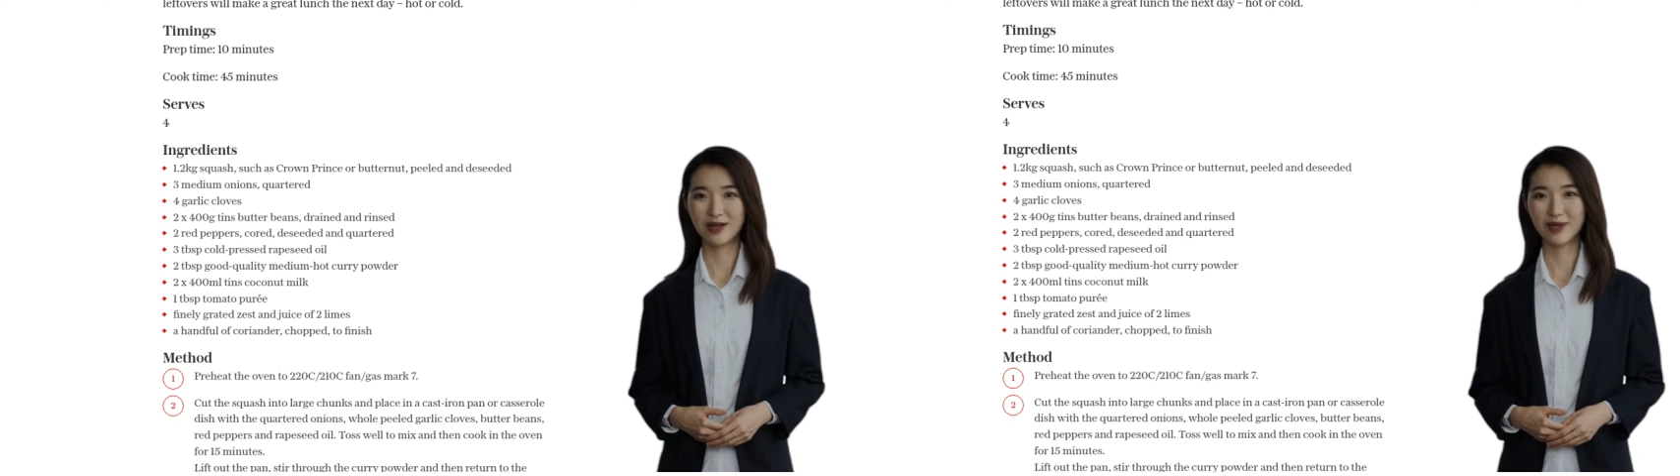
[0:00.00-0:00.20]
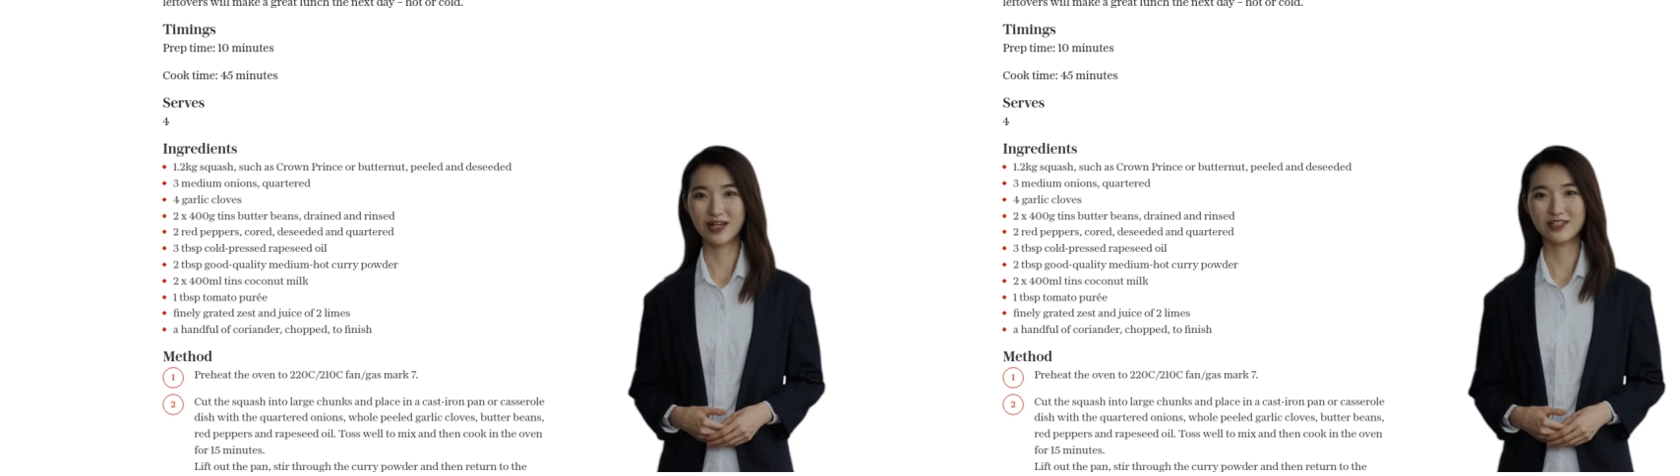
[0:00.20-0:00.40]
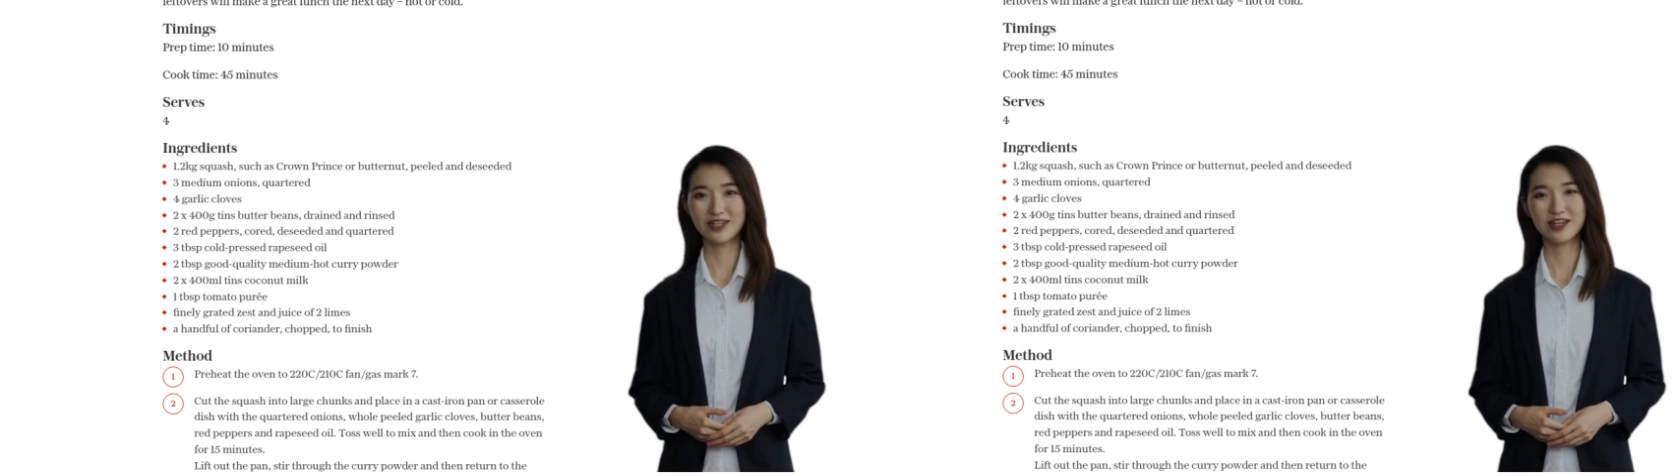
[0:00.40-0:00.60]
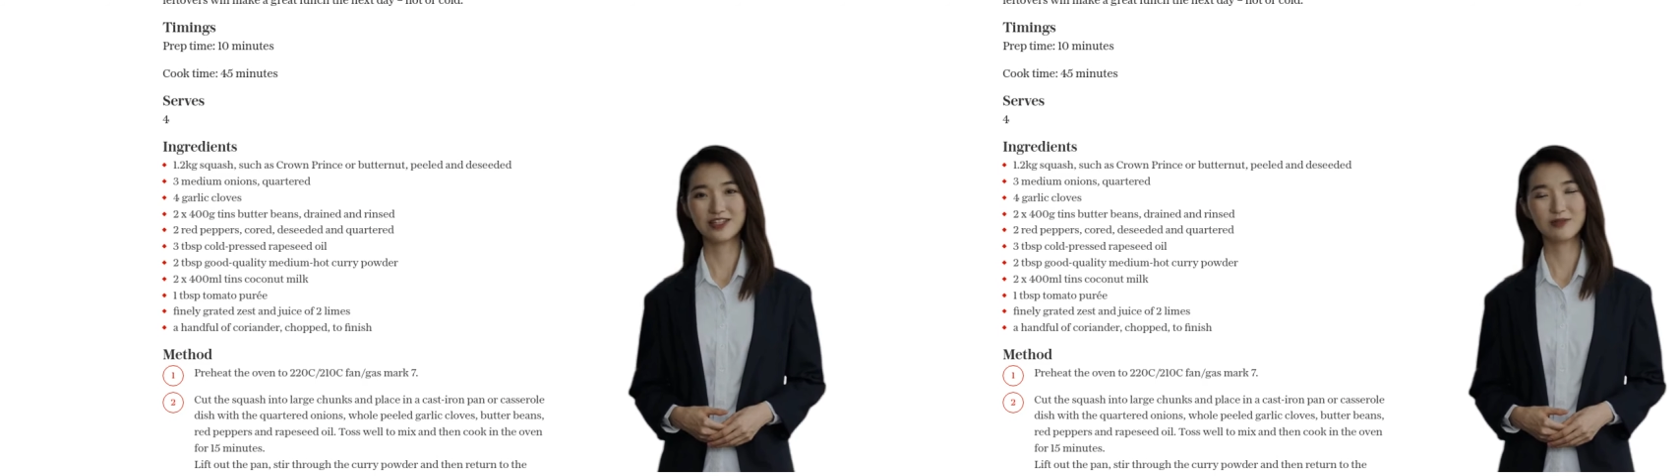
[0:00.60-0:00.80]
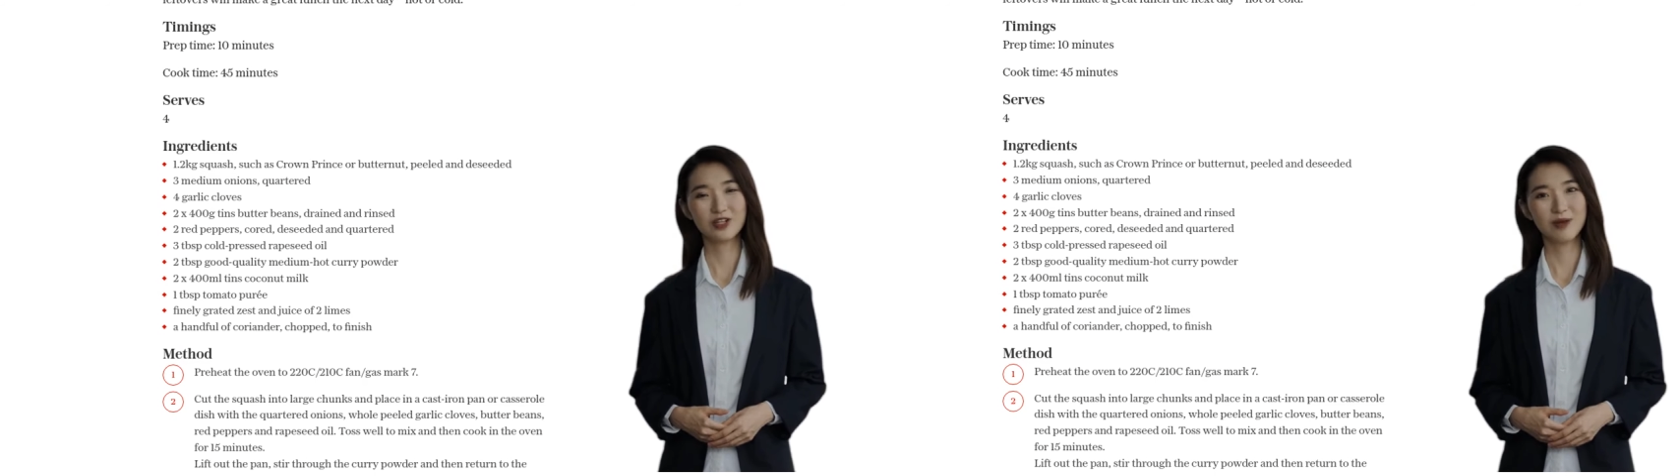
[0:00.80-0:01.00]
and pop it
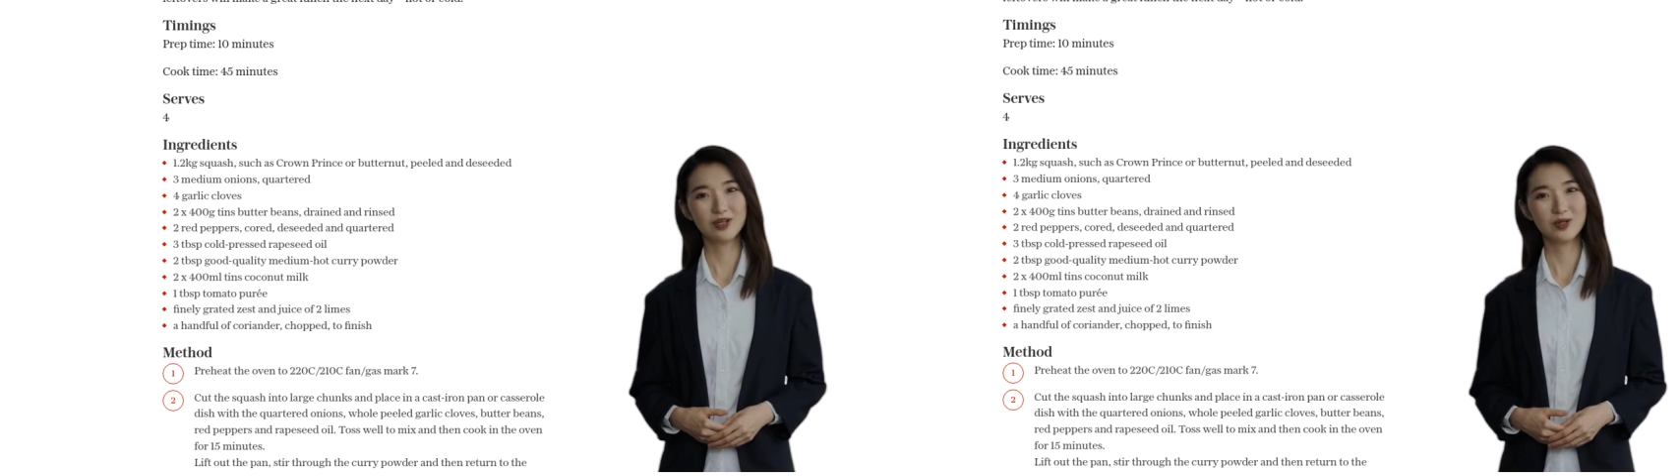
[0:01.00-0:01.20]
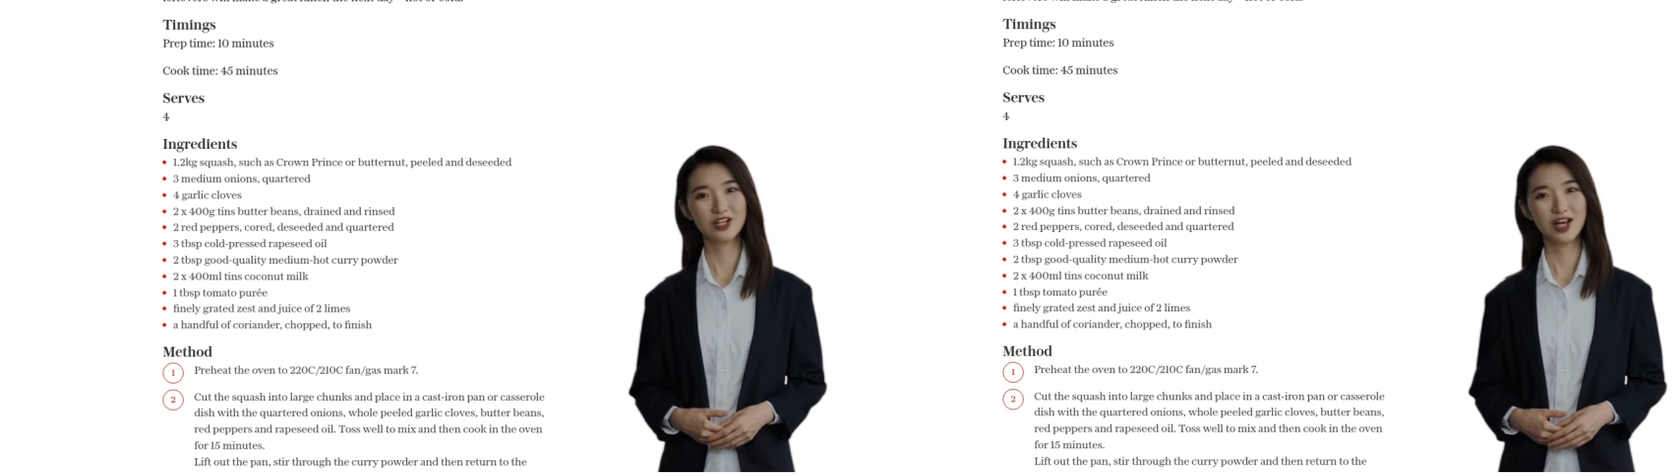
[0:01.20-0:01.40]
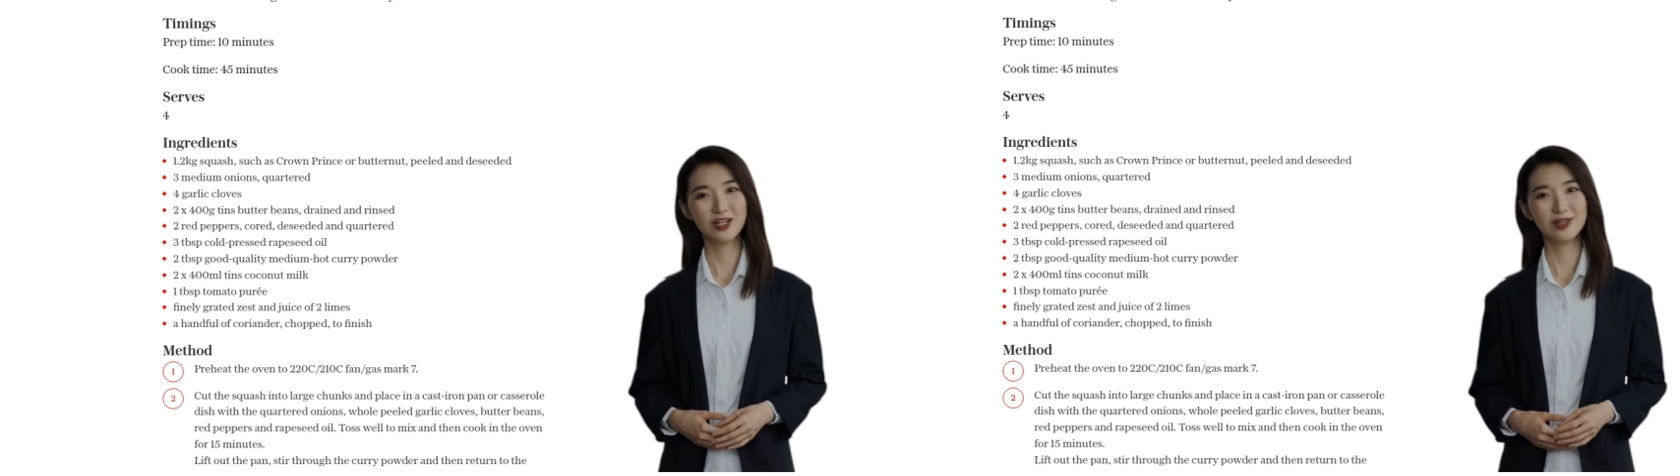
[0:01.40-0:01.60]
back in the oven for